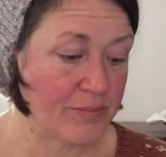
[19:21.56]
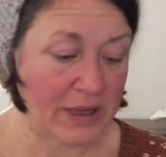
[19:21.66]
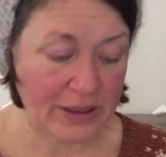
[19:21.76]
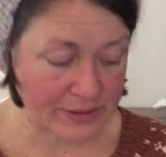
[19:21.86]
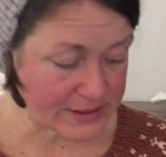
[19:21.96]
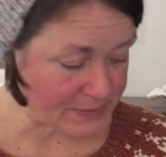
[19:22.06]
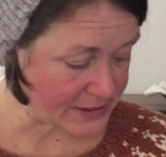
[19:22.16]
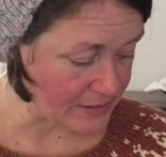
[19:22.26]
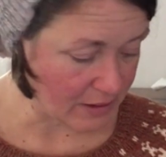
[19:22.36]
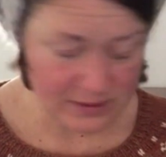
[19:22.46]
my Christmas
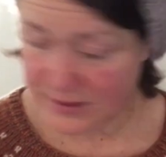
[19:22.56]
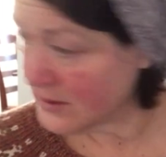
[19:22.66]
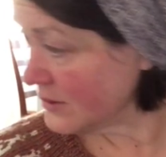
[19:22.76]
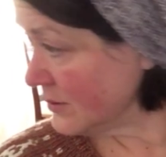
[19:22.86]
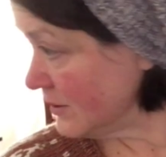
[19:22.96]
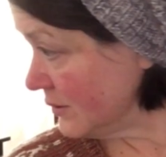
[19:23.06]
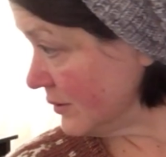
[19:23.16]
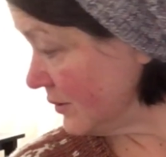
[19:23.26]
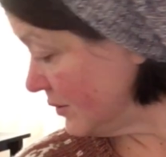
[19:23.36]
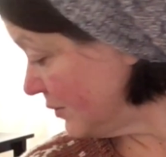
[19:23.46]
socks.
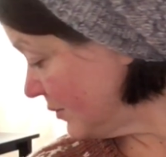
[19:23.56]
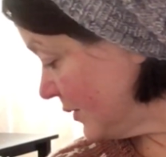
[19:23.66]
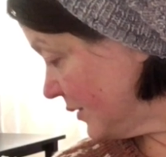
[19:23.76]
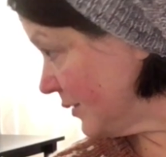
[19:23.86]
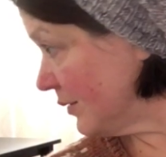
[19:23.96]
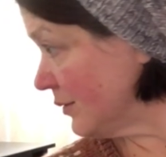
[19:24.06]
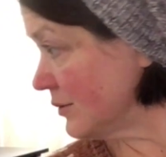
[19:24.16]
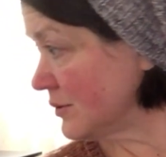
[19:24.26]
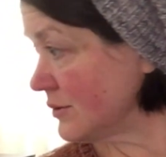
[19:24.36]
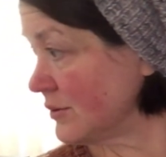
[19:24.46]
Where are those?